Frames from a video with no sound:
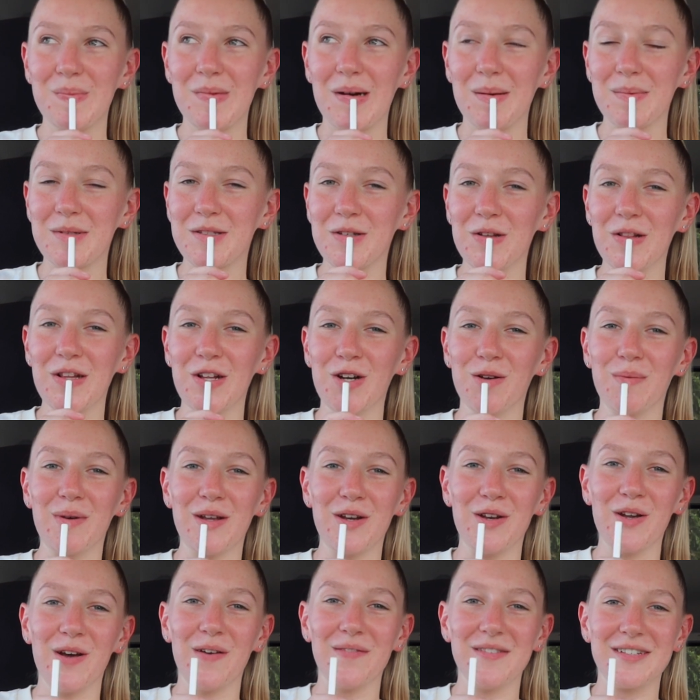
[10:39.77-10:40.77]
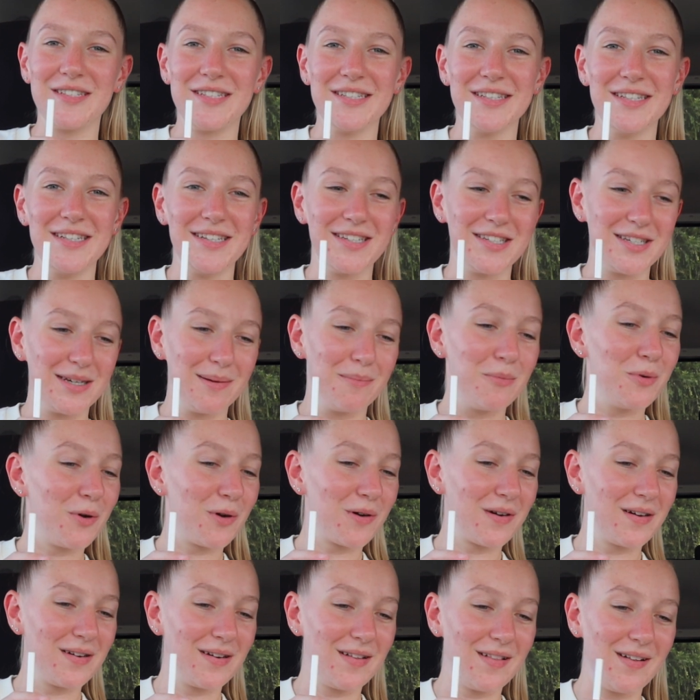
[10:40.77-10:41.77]
I'm still a little bit nervous in the gym,
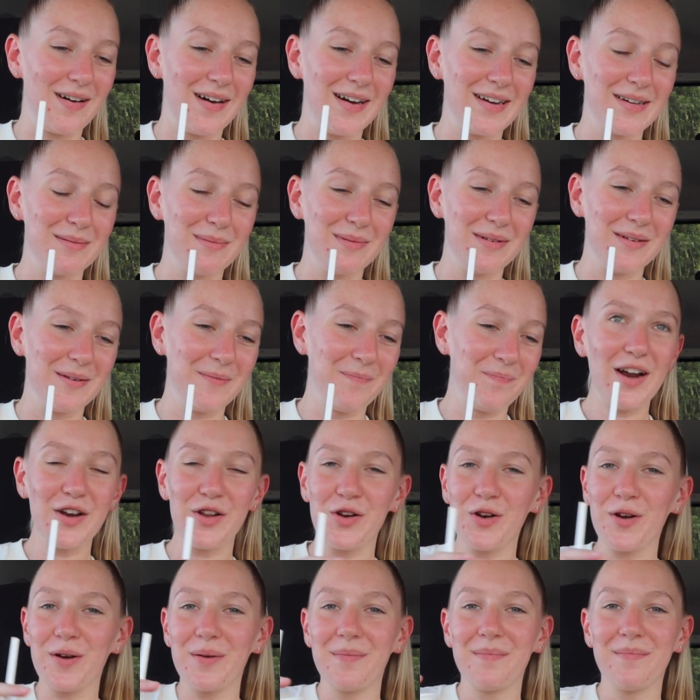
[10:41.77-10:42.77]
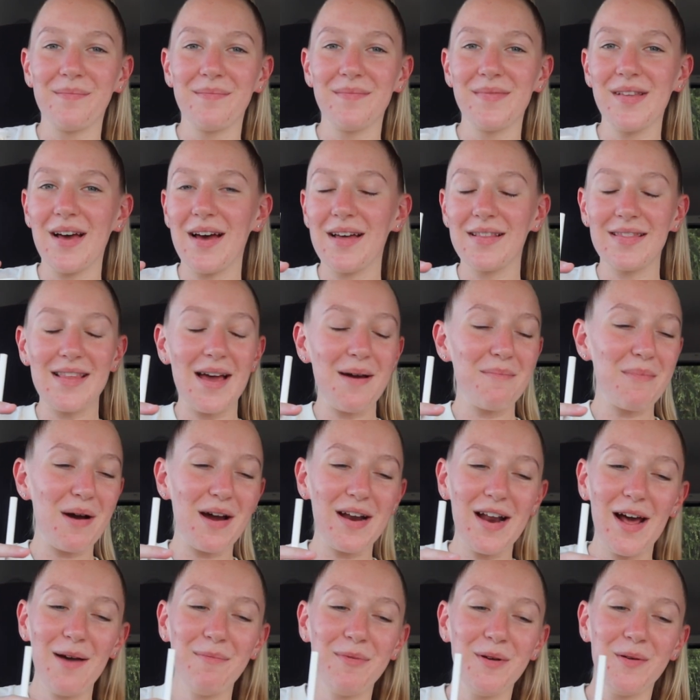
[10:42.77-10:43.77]
not gonna lie, but I don't know, that
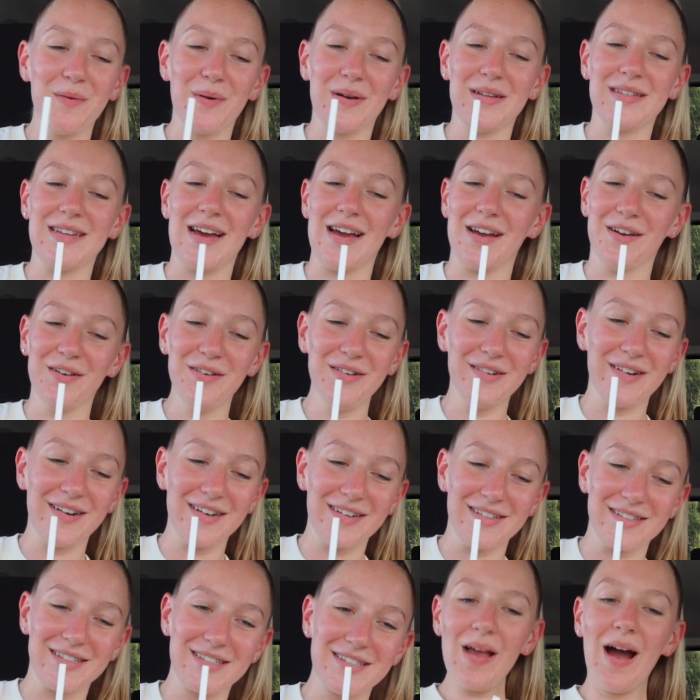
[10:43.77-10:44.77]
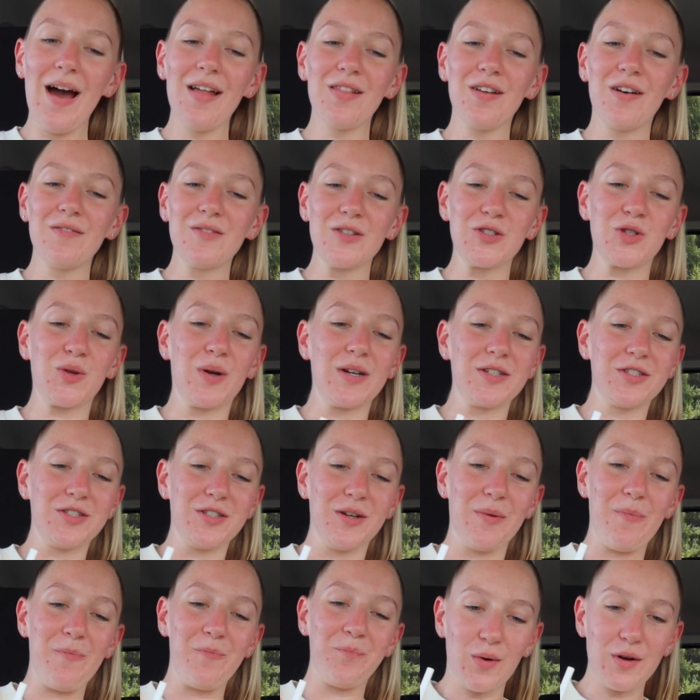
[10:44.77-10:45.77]
might happen one day, who knows. I love this
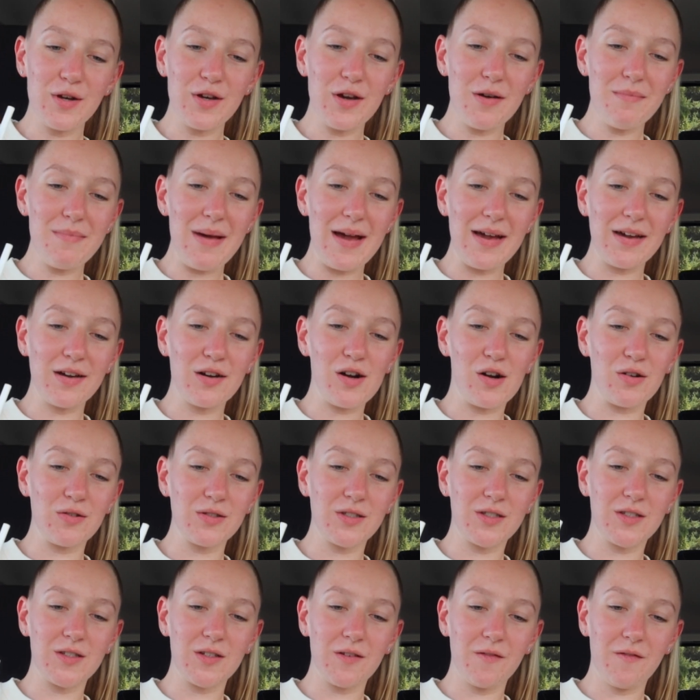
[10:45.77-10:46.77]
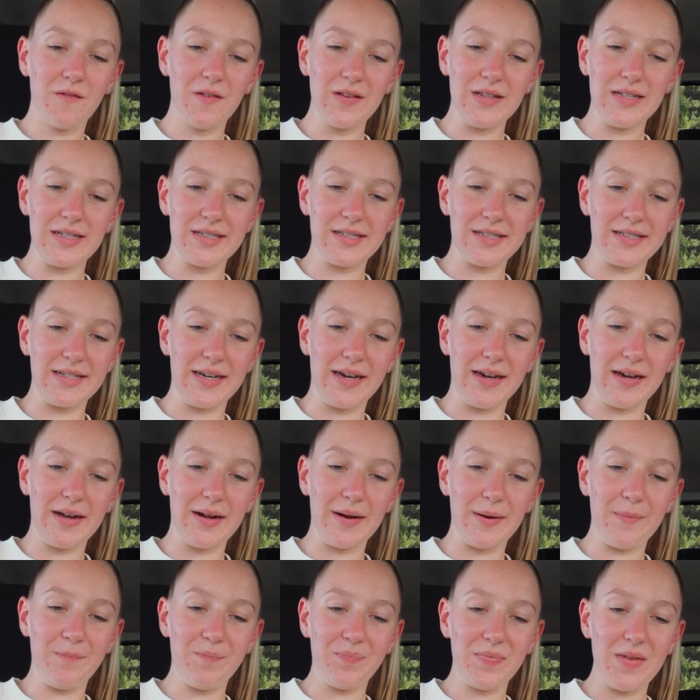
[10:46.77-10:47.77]
question. What are your main goals for this
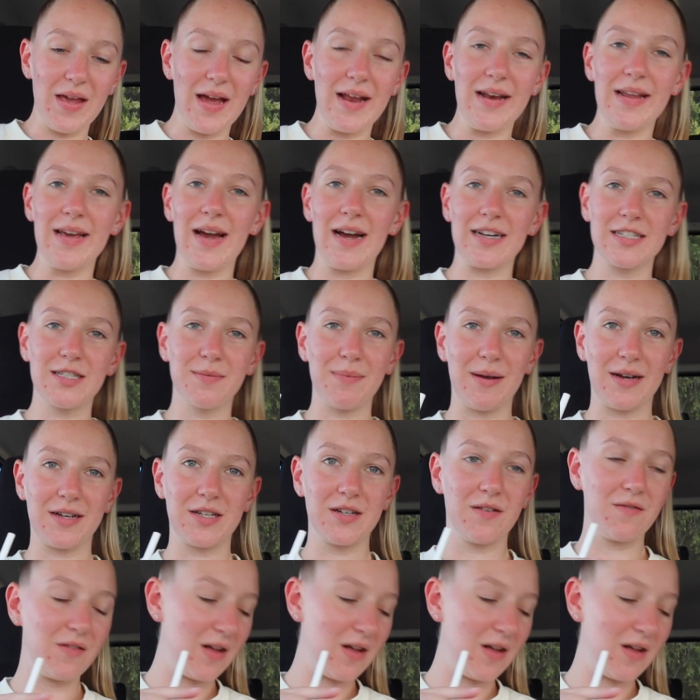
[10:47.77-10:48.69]
year, any aspect of